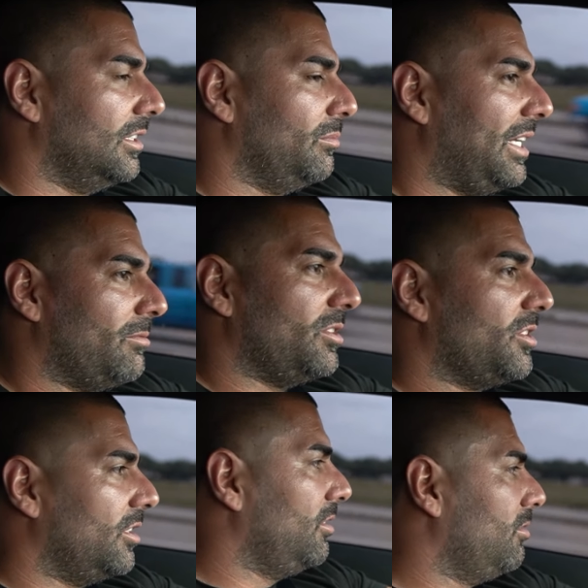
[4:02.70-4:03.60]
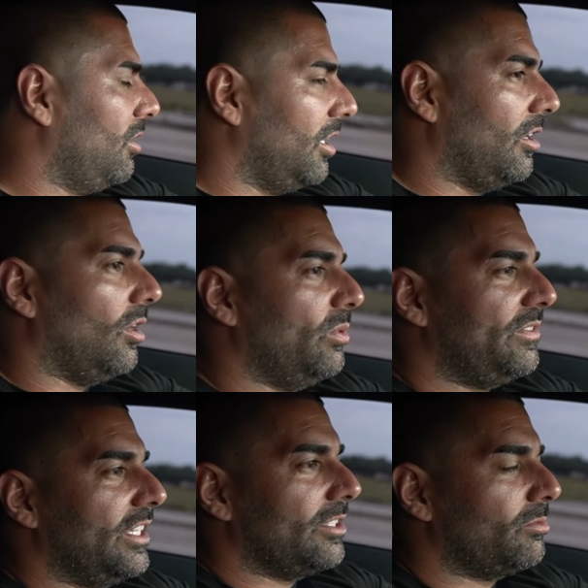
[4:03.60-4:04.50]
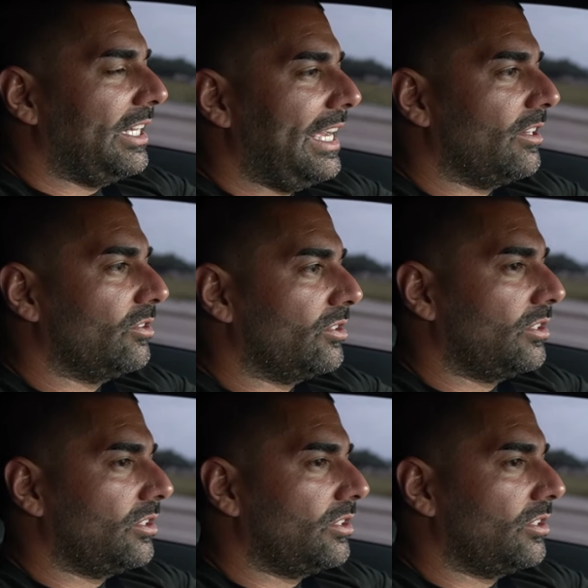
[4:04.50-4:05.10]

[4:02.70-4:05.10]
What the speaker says: Yeah, runs good. All we've done is really headers.